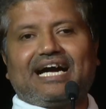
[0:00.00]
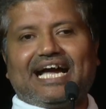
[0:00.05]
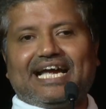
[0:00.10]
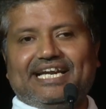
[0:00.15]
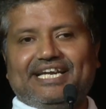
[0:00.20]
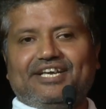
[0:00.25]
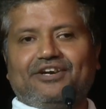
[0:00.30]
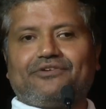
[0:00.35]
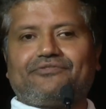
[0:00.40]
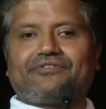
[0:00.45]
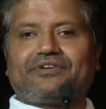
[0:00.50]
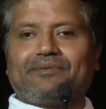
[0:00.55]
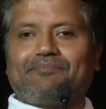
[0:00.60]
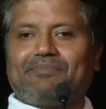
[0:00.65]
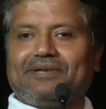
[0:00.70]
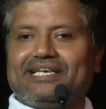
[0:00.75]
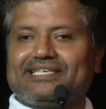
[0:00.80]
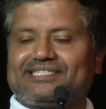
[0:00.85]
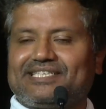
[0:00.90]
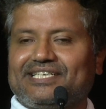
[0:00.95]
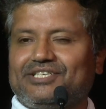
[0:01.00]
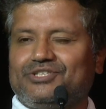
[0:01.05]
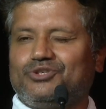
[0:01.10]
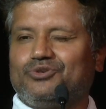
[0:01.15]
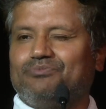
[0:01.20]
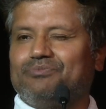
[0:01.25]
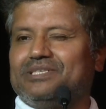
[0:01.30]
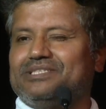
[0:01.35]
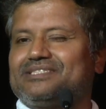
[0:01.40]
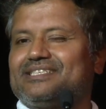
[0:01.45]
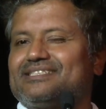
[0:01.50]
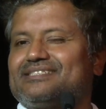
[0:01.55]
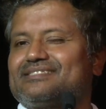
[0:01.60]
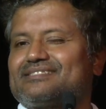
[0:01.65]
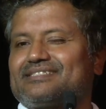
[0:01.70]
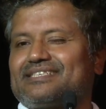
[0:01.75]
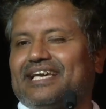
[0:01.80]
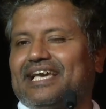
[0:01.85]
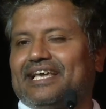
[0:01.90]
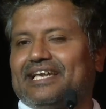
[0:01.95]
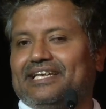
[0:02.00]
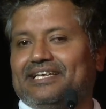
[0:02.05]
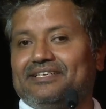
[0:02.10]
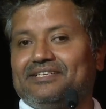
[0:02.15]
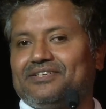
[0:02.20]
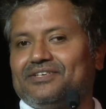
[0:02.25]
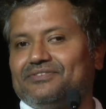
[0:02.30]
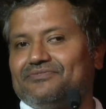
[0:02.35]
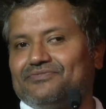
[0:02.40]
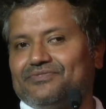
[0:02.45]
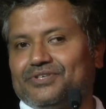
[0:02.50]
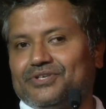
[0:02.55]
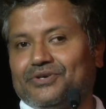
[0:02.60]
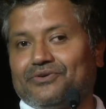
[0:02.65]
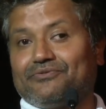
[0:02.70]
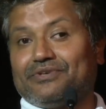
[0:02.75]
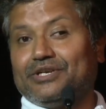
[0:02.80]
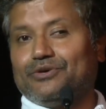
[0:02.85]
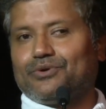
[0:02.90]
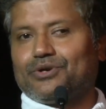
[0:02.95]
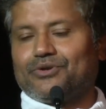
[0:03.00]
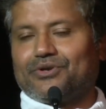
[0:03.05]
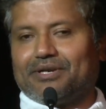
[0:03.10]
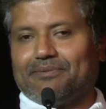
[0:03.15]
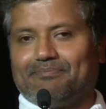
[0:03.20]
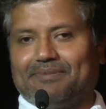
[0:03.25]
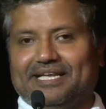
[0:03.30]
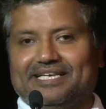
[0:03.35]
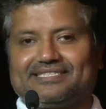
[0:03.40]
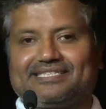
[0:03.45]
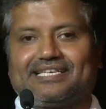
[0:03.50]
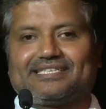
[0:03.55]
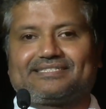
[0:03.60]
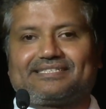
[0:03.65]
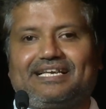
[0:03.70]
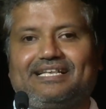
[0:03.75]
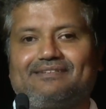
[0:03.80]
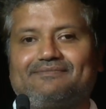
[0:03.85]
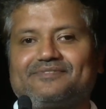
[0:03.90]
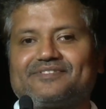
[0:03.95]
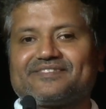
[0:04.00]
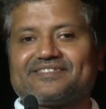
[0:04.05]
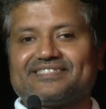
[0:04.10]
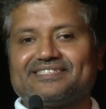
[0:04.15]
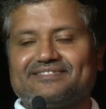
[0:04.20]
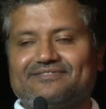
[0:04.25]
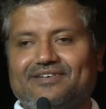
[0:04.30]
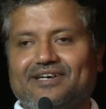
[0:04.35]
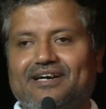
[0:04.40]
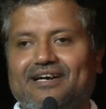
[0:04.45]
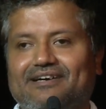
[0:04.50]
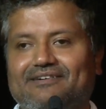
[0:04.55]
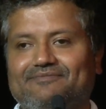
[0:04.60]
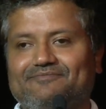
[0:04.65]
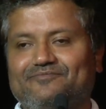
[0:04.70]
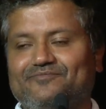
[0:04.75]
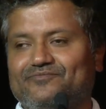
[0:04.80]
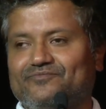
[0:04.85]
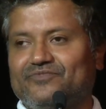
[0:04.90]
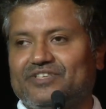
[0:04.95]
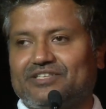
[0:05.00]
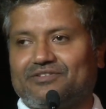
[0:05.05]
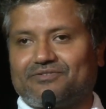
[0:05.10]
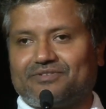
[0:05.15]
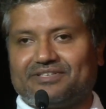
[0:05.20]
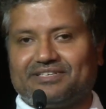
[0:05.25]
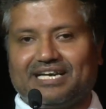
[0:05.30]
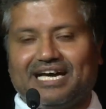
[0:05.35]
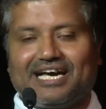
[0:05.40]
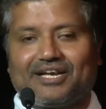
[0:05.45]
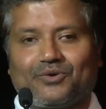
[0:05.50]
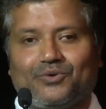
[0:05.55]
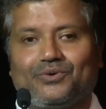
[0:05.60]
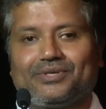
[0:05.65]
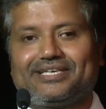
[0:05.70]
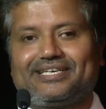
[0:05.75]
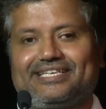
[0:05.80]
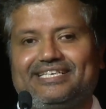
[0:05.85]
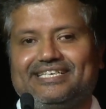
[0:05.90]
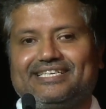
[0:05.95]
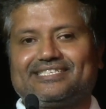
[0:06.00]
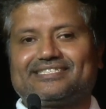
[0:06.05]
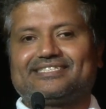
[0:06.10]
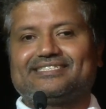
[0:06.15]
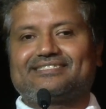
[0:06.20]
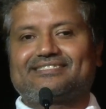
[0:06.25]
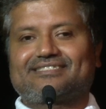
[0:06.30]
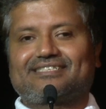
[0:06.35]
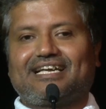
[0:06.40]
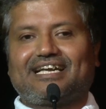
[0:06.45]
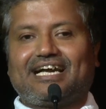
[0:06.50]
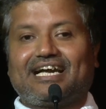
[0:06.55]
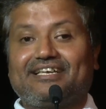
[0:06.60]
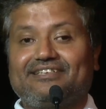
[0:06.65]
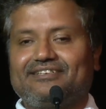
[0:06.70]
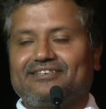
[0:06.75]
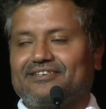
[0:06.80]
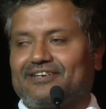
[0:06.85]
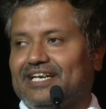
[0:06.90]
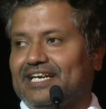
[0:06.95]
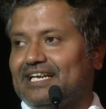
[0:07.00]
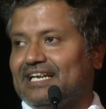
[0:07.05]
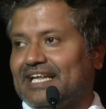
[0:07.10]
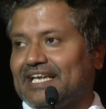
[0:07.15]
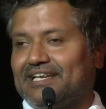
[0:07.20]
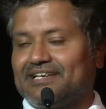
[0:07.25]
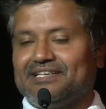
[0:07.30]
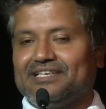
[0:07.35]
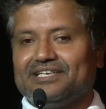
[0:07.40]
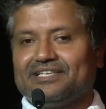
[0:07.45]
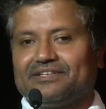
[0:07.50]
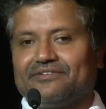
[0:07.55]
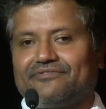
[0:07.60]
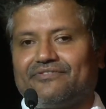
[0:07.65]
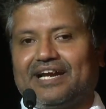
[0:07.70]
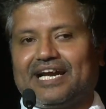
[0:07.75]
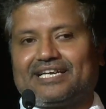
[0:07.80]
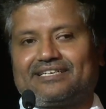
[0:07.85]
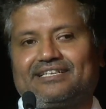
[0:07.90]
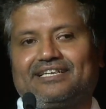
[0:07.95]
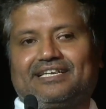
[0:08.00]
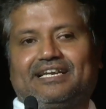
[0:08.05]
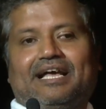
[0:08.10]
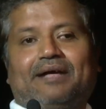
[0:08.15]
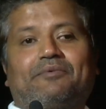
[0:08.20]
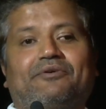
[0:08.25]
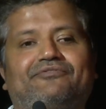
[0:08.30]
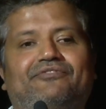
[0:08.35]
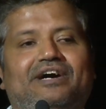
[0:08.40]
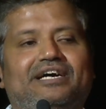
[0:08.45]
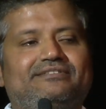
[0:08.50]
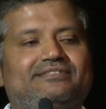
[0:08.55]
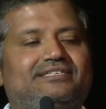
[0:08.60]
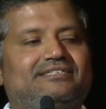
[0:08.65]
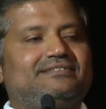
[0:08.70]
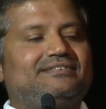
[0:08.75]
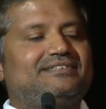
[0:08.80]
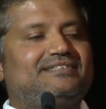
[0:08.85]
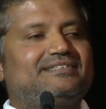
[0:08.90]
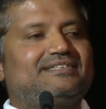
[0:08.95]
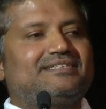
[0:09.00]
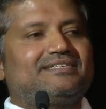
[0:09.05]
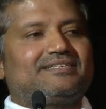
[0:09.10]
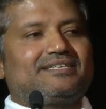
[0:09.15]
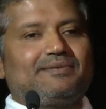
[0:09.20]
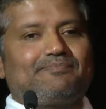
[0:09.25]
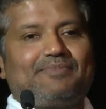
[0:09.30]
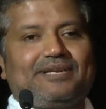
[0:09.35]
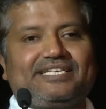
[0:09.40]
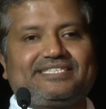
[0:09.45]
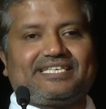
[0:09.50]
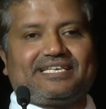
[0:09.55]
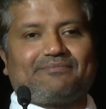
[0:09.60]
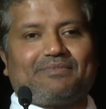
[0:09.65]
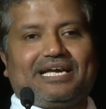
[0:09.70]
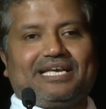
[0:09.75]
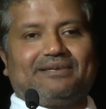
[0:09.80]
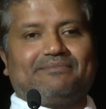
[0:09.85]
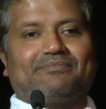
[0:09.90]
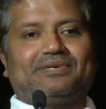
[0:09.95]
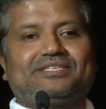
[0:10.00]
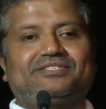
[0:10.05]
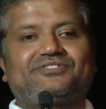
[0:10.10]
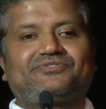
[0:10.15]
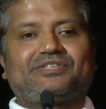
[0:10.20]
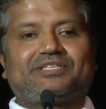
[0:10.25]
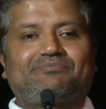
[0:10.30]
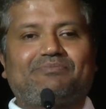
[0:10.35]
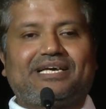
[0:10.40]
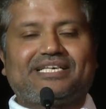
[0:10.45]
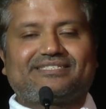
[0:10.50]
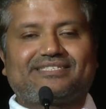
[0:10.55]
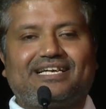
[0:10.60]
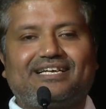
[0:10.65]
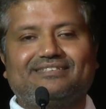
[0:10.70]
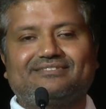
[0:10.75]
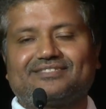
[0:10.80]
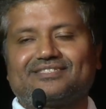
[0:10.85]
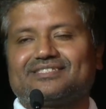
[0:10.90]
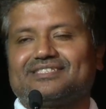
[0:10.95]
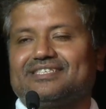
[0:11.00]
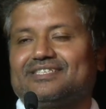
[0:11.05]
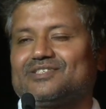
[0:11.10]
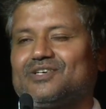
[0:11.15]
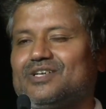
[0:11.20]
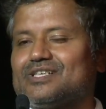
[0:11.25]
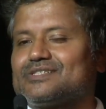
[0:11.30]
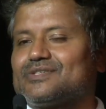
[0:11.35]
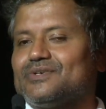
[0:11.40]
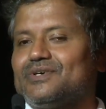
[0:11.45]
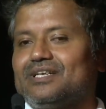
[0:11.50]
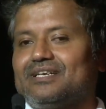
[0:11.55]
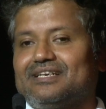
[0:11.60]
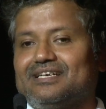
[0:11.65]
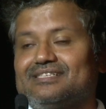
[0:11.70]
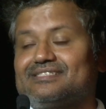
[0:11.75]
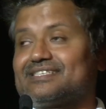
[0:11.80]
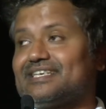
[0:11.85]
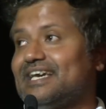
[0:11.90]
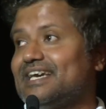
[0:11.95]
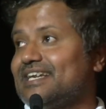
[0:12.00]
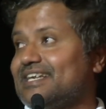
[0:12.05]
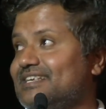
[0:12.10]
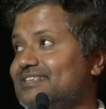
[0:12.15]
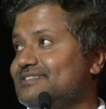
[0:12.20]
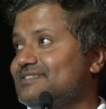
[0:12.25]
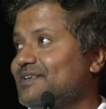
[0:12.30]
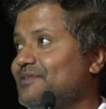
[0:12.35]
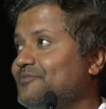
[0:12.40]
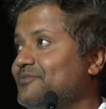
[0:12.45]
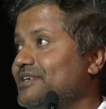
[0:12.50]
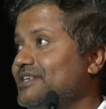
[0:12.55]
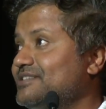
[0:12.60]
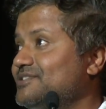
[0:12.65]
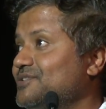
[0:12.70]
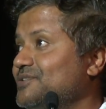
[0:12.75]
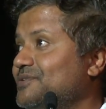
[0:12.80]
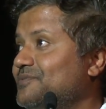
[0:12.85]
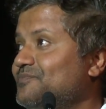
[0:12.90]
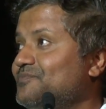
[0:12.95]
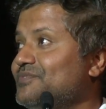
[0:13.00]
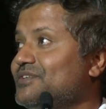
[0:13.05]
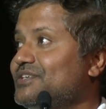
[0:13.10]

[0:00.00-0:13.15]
idea of replacing humans is scary. We don't want to replace ourselves with our own creations either, right? Like the fact that I'm a father, replacing my image with my son's is also a little scary in some ways. So,